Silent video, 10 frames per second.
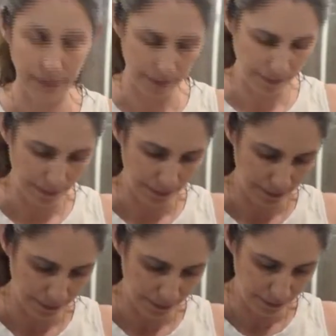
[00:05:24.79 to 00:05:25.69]

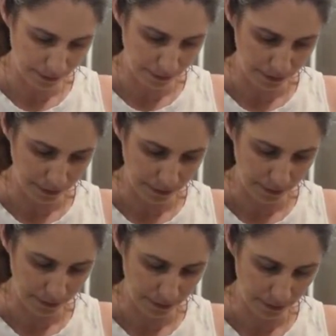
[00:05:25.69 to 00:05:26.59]

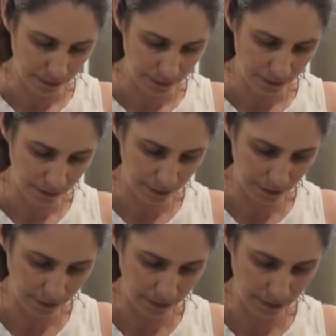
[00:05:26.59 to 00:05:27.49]

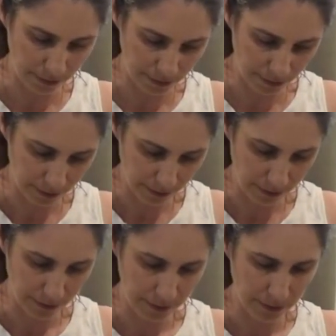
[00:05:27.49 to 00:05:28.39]

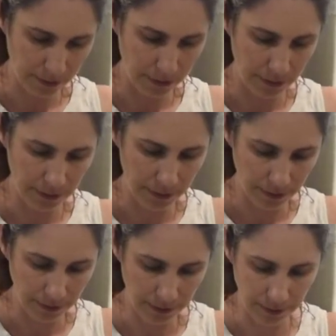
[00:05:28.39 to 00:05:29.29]

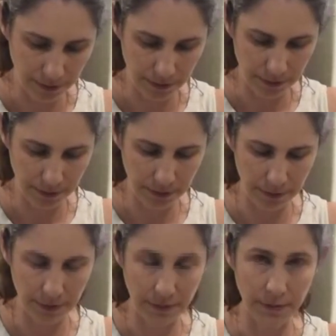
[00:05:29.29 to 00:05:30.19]

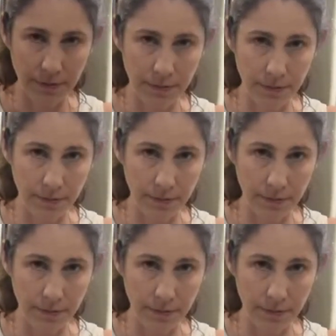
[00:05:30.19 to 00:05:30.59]
No one is speaking in this clip.